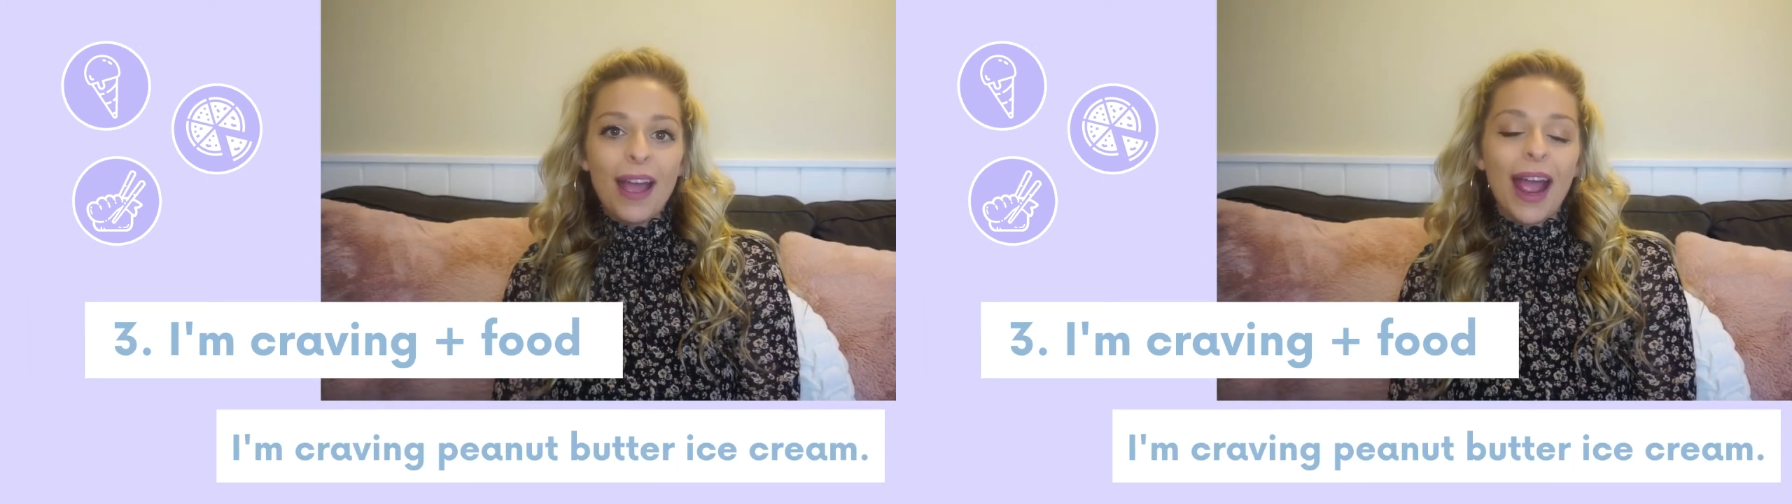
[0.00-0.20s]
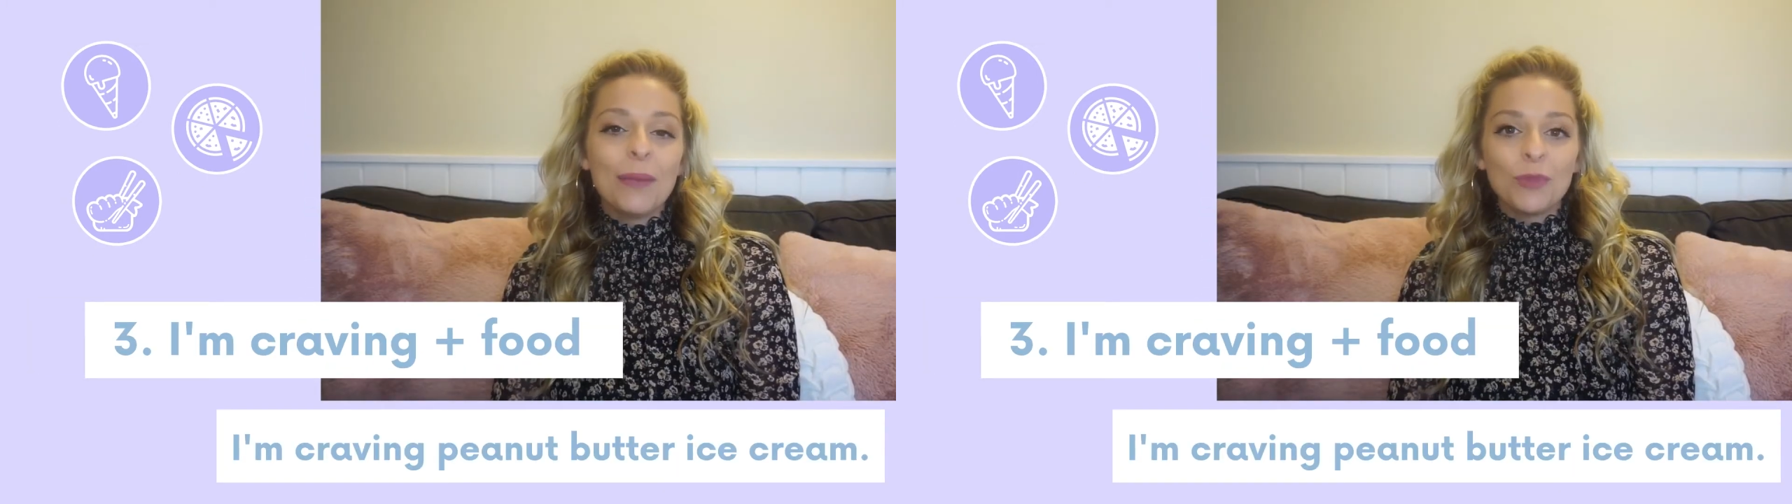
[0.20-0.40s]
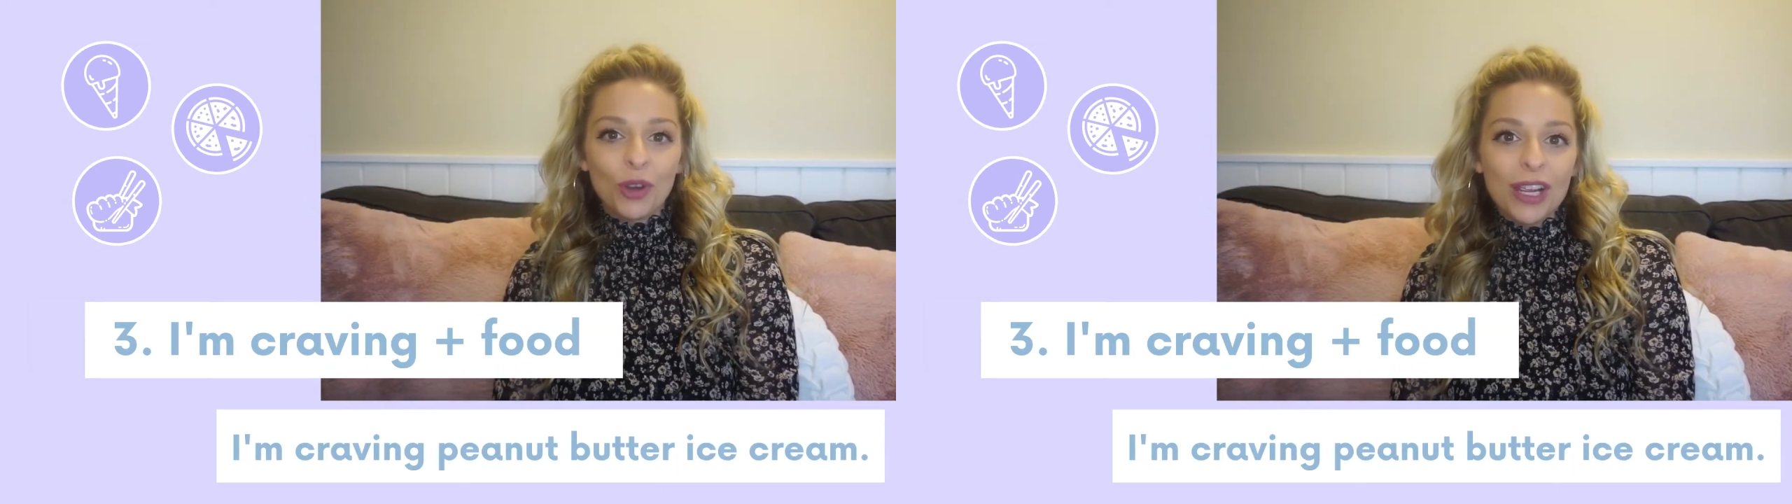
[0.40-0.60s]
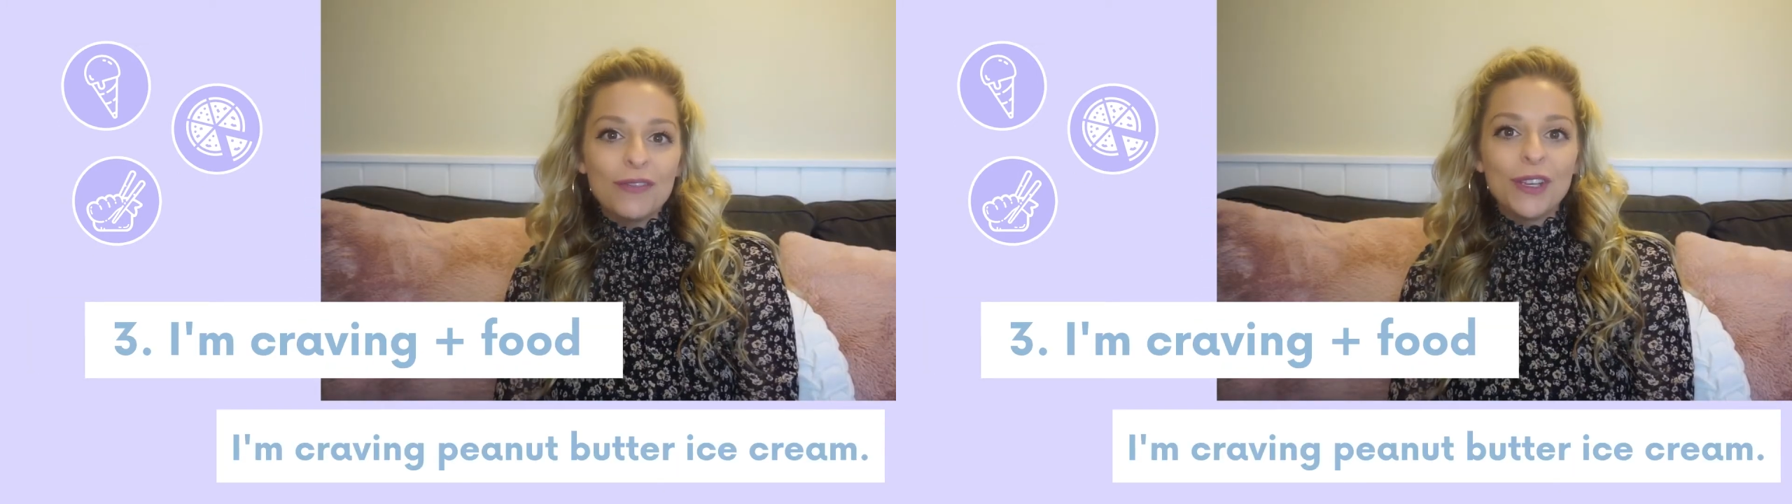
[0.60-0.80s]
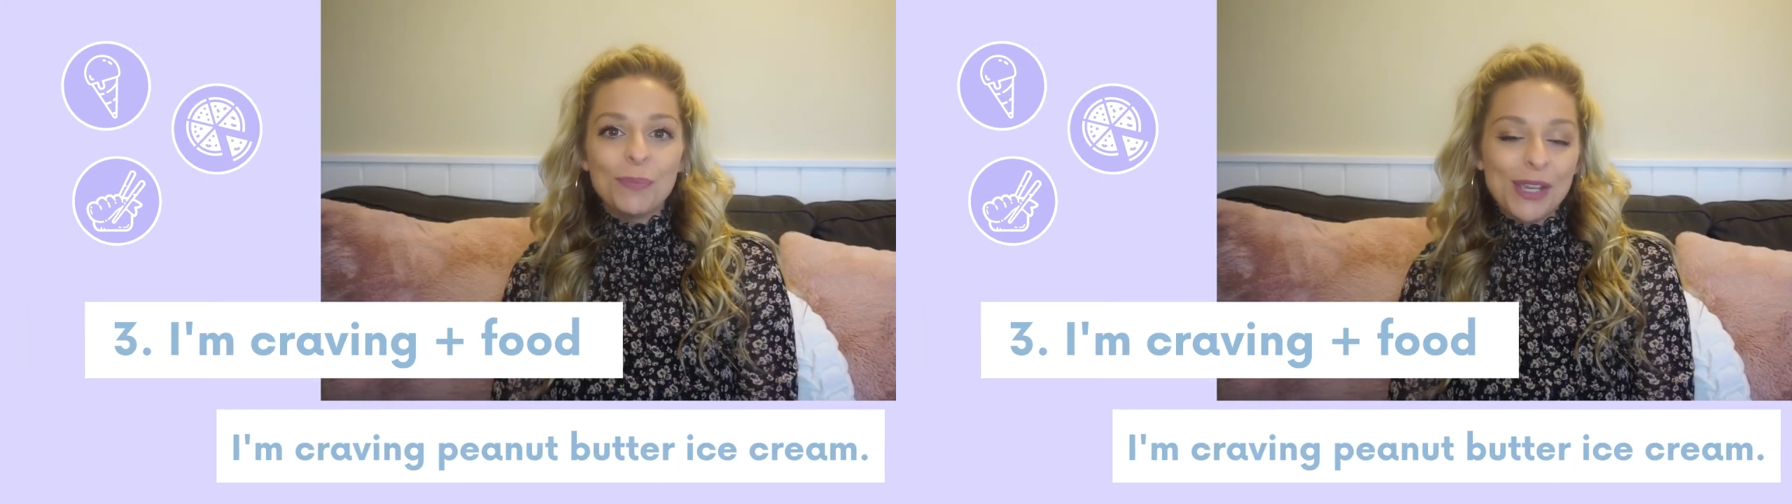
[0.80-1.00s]
I'm
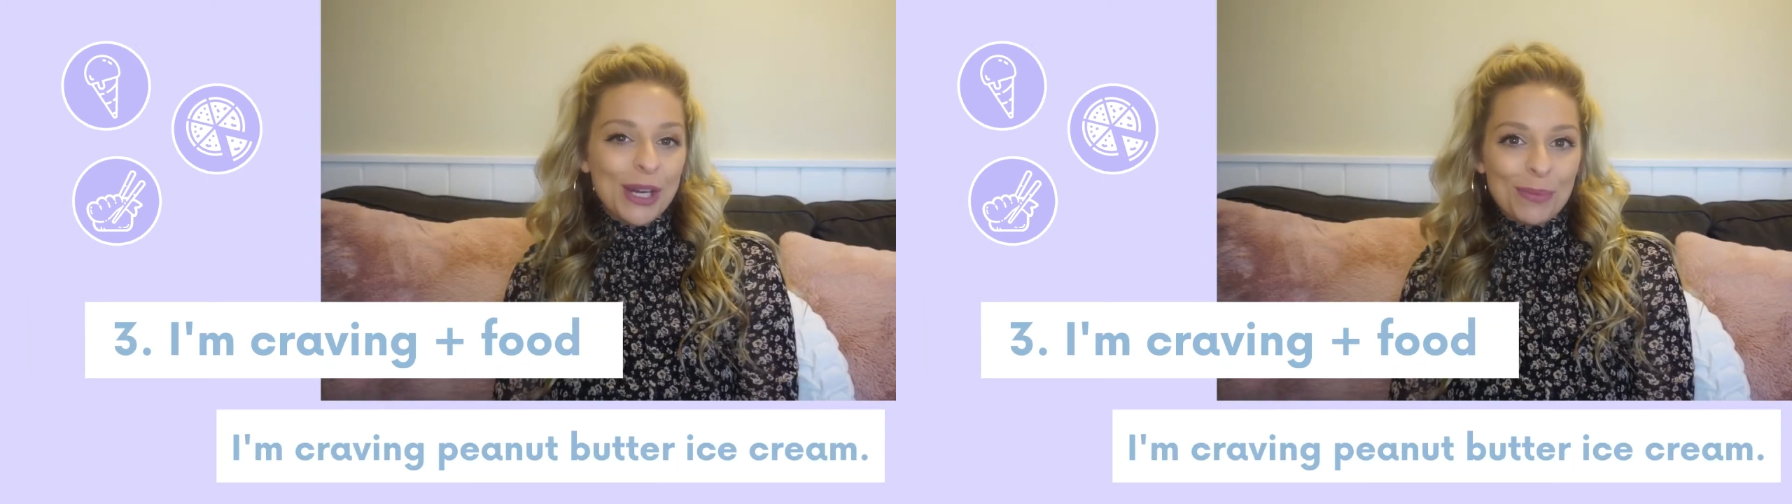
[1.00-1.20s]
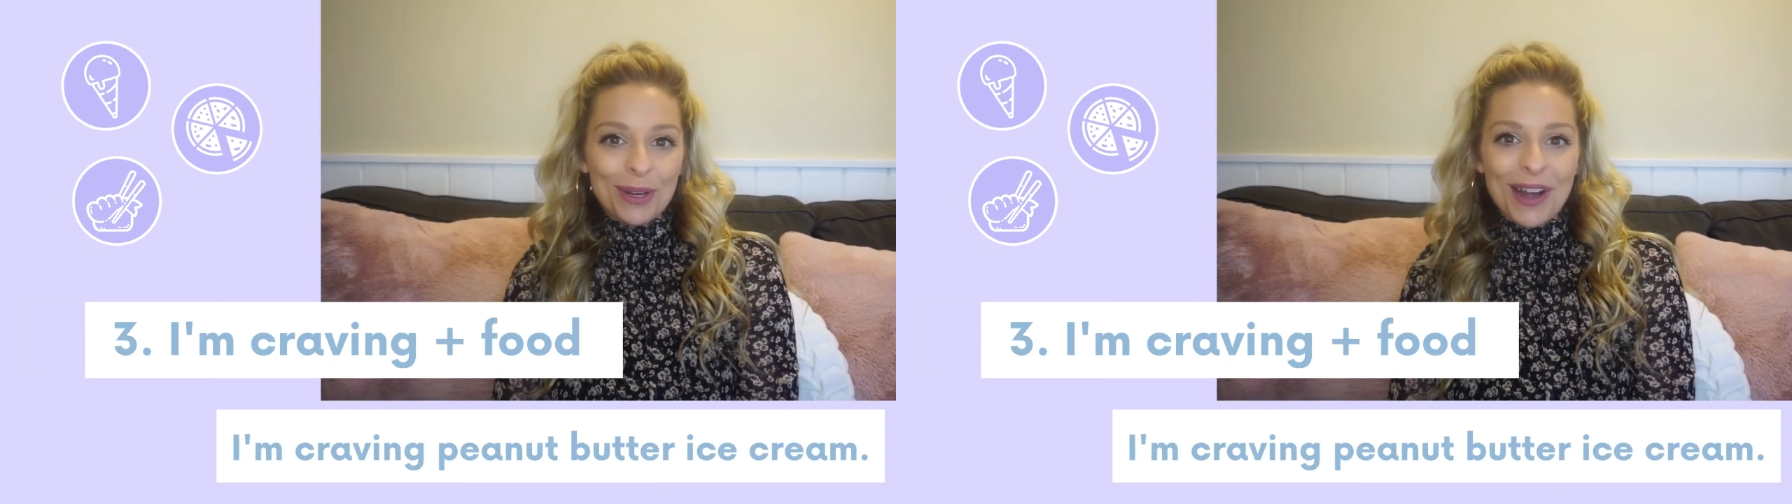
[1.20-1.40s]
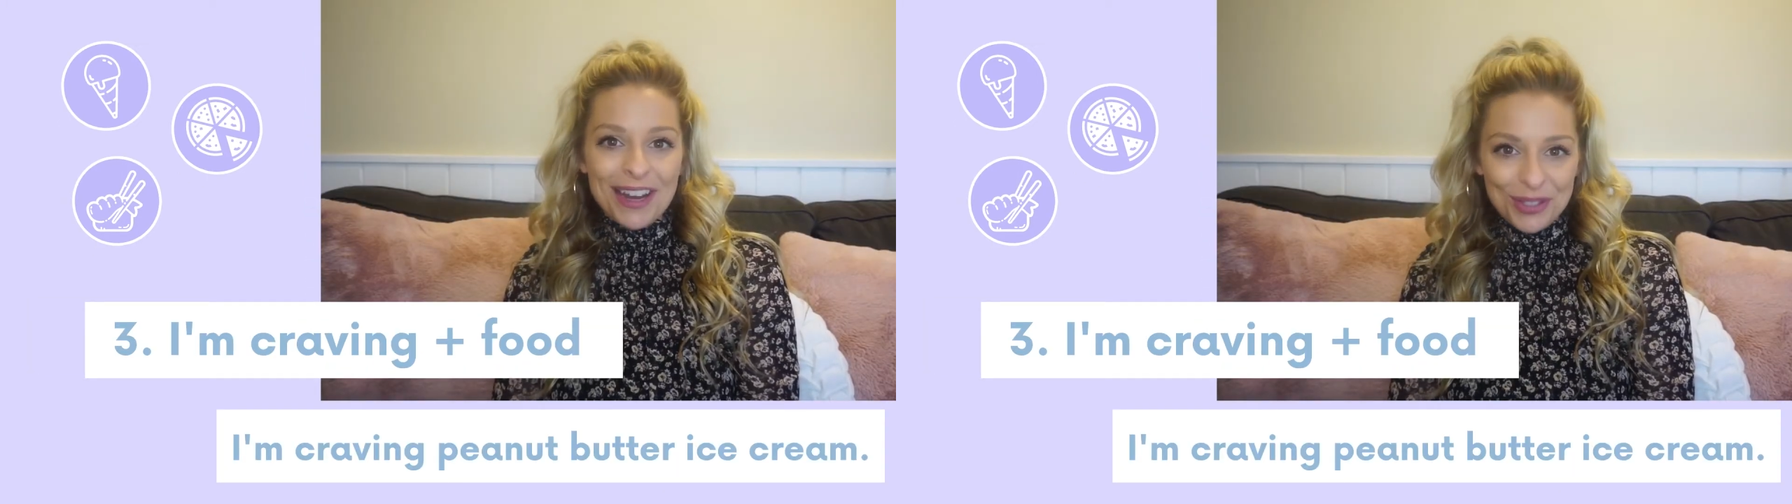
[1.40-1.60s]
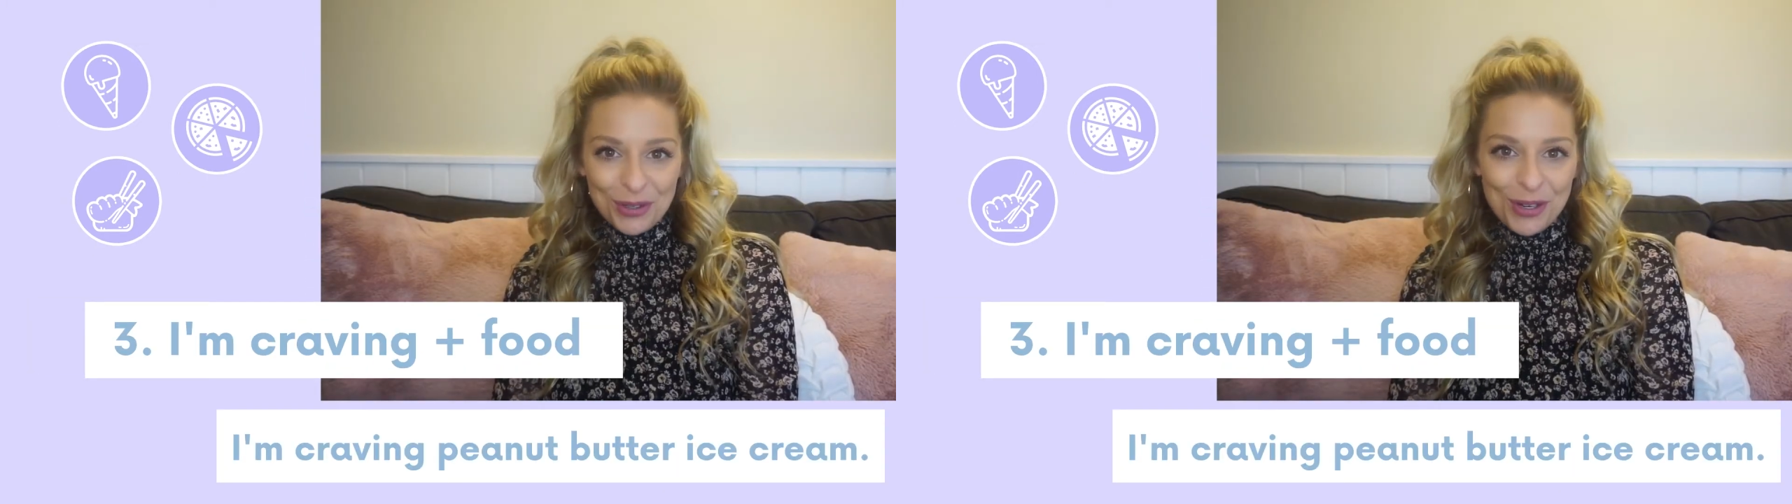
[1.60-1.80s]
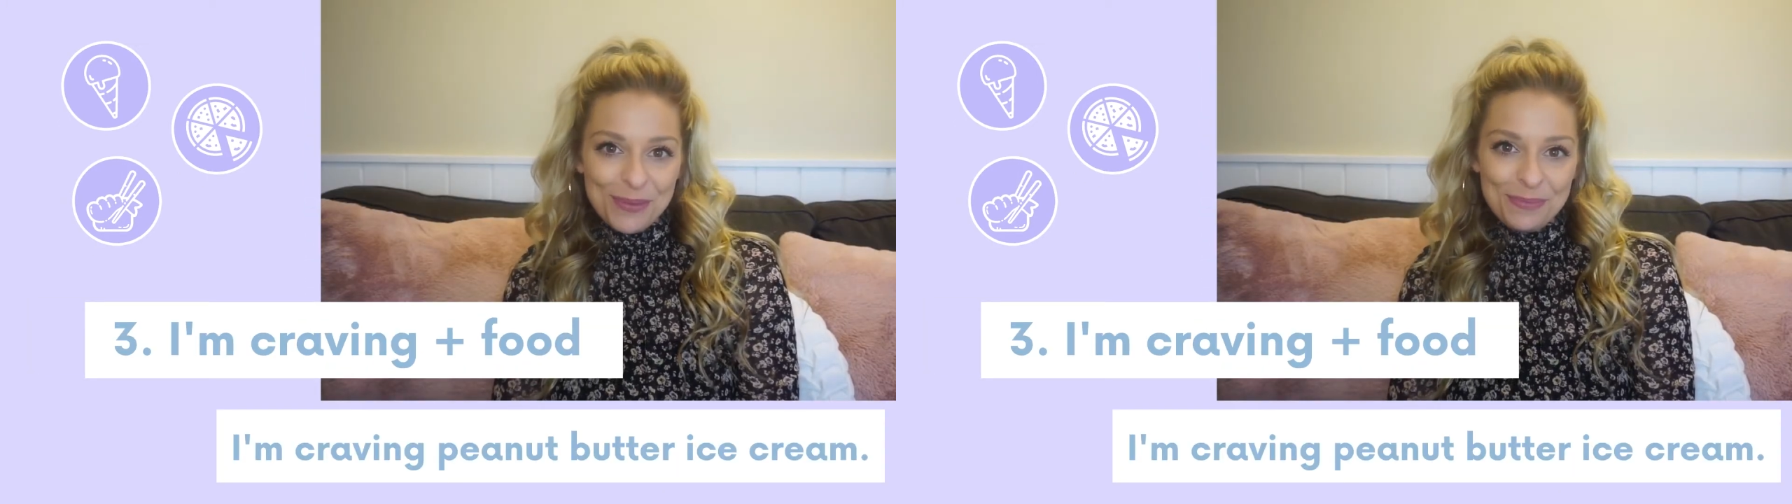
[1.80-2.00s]
craving peanut butter ice
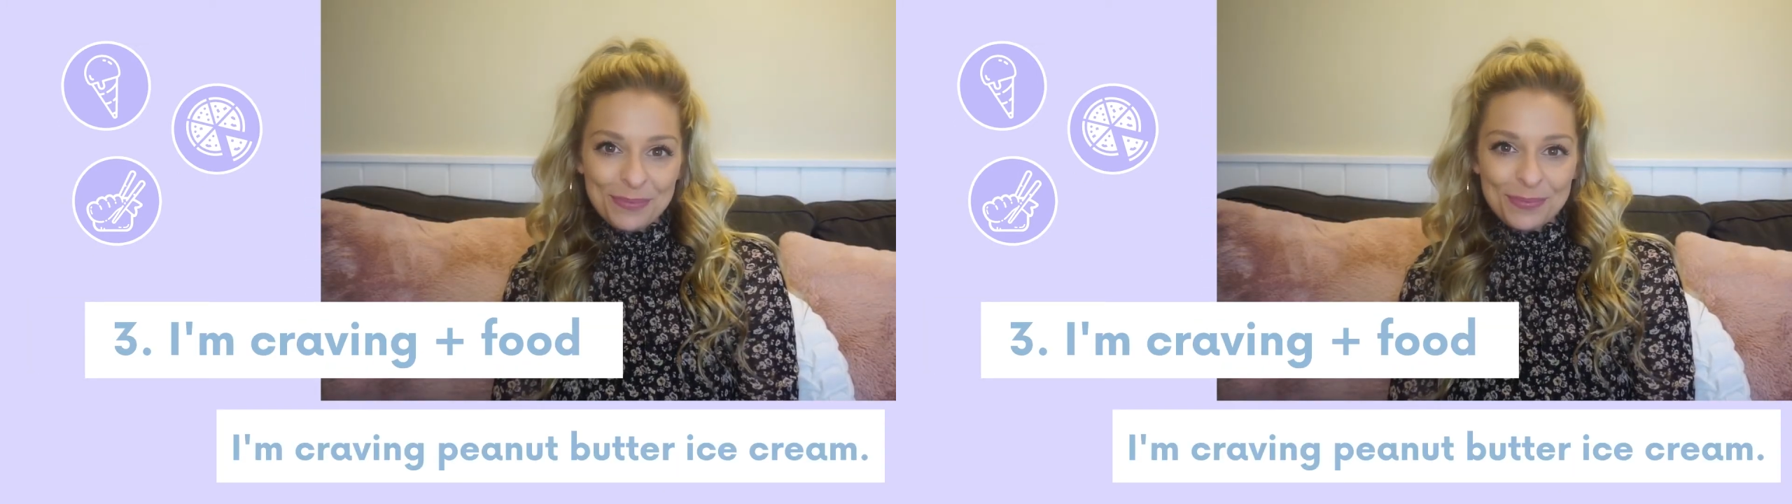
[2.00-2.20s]
cream.